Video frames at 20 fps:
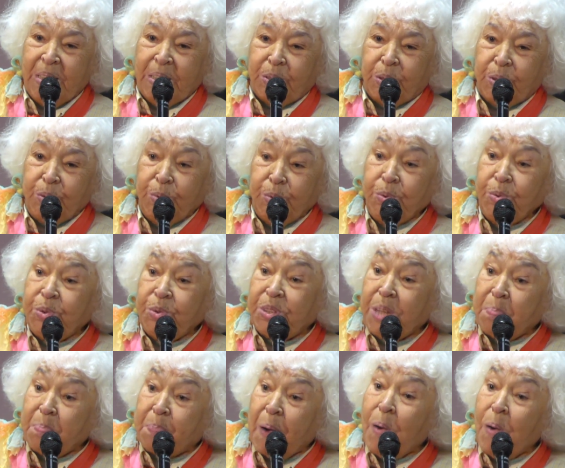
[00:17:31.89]
to use the
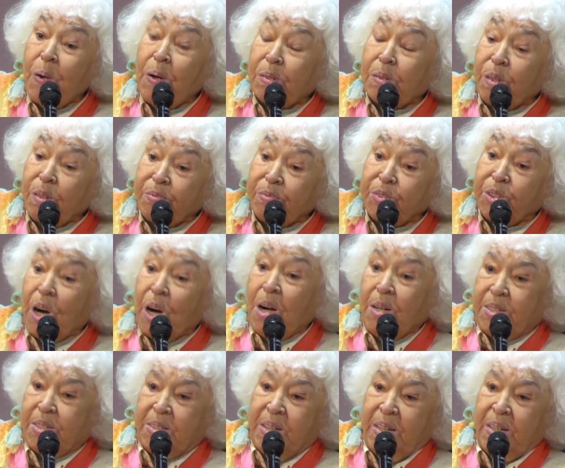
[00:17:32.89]
power of
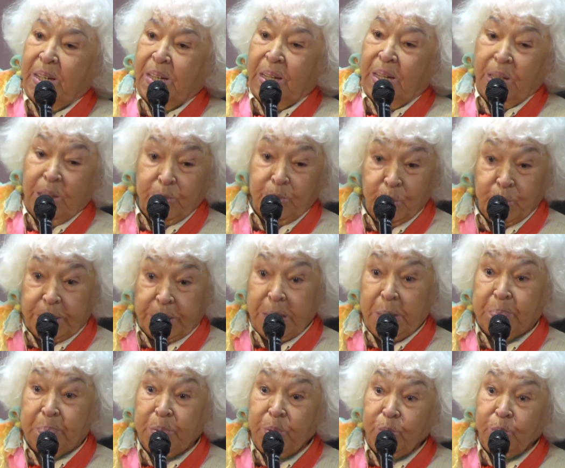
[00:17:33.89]
God to
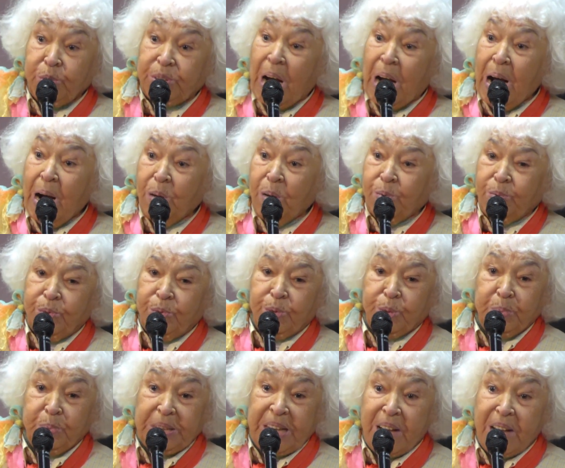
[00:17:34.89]
keep you down, to
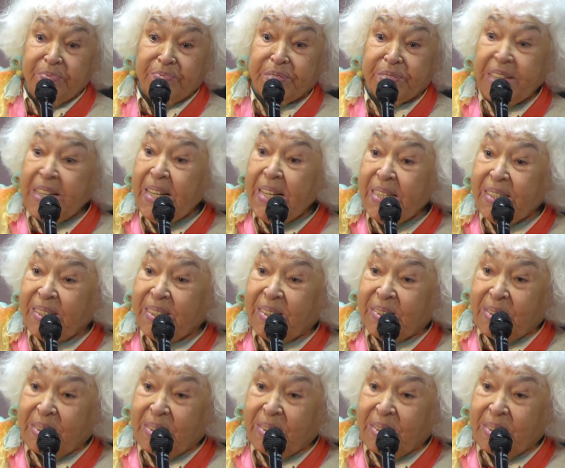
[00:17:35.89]
be afraid